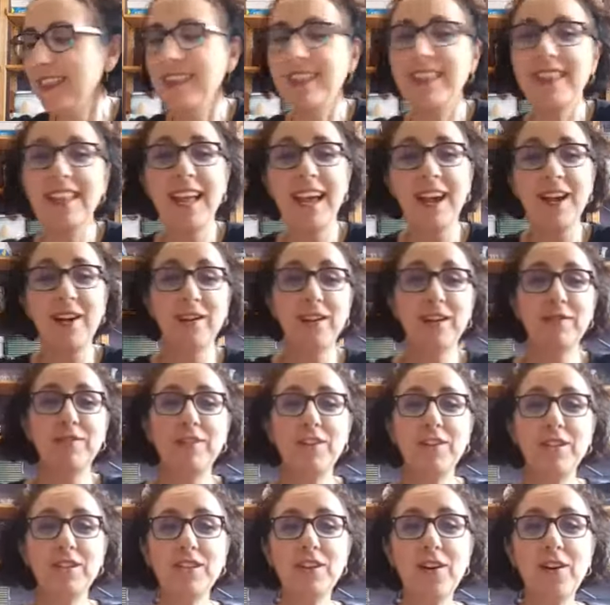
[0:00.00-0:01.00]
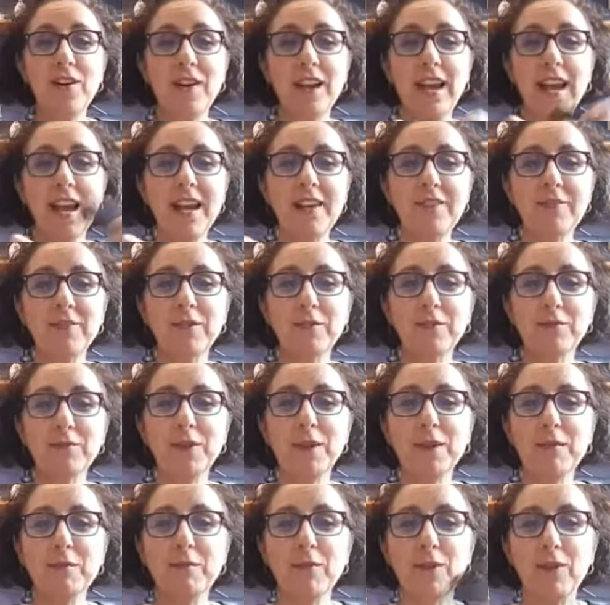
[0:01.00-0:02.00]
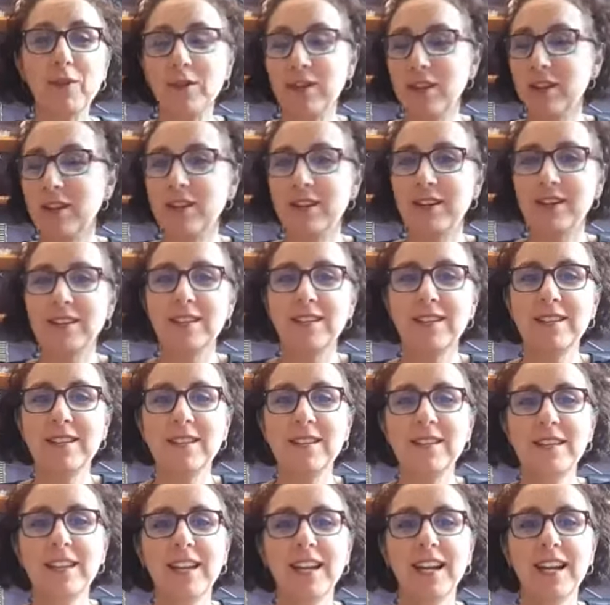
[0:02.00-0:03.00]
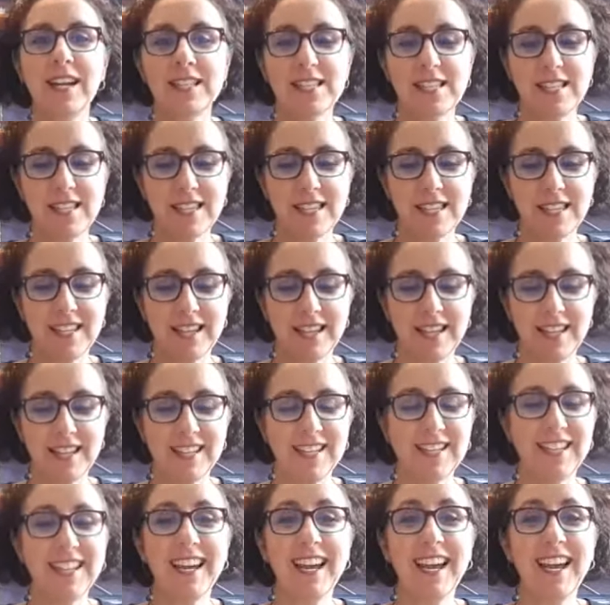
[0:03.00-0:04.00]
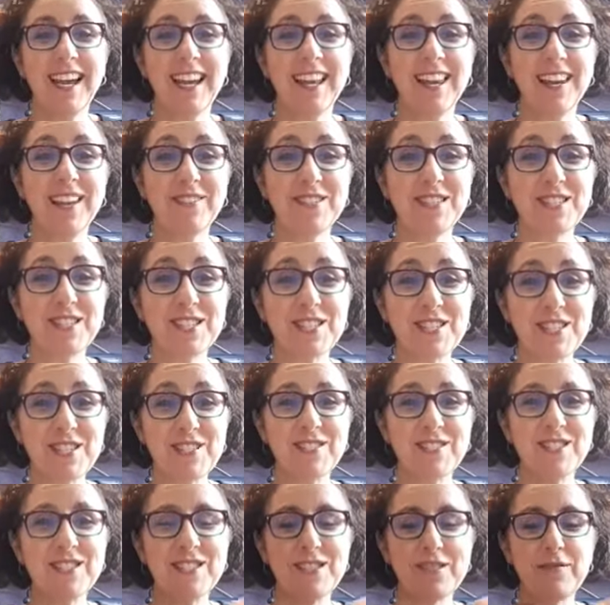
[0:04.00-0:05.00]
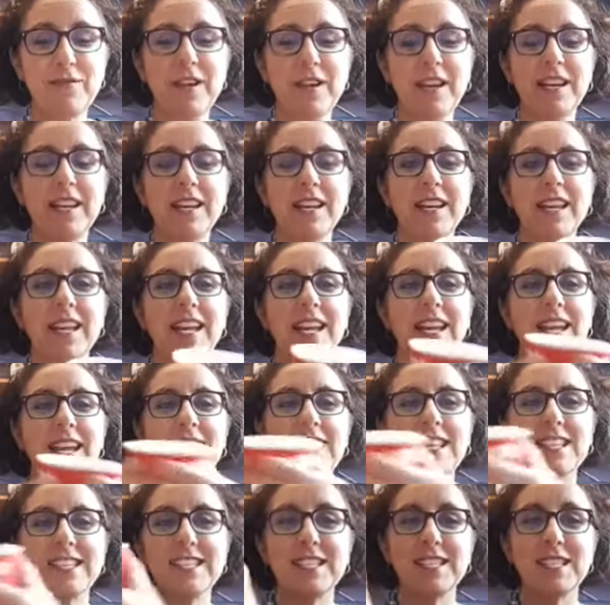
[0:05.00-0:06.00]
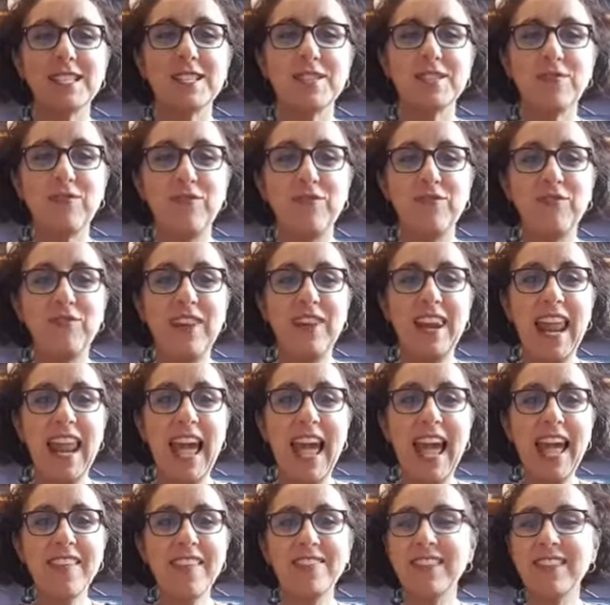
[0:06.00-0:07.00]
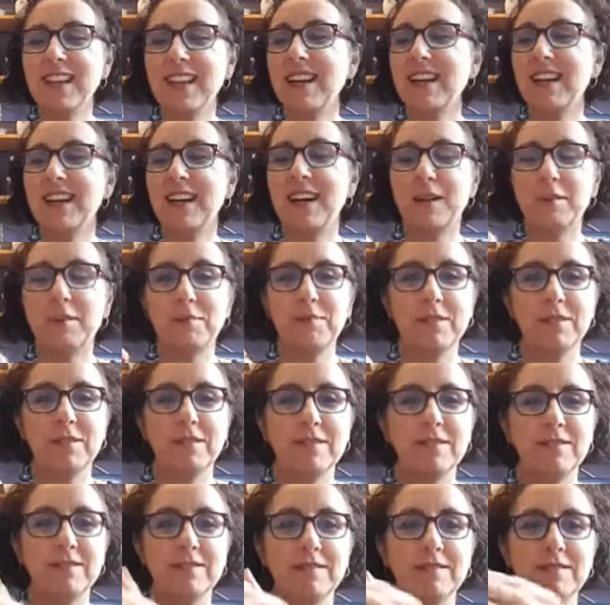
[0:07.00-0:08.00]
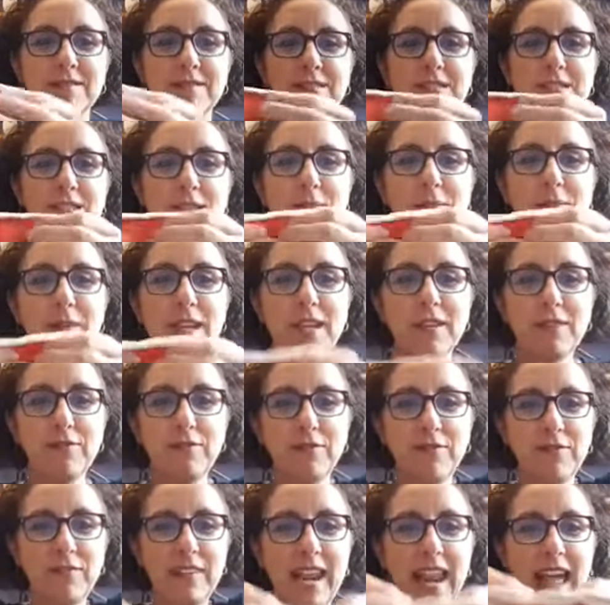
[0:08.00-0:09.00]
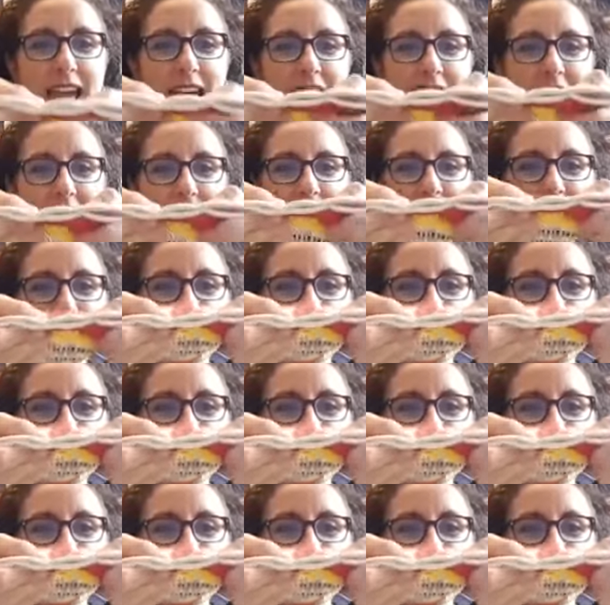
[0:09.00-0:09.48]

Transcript: Now, if you don't have a rim roller, hi Cynthia, yeah, I love this too, it's so fun, it's to flatten the cup, so you make it flat,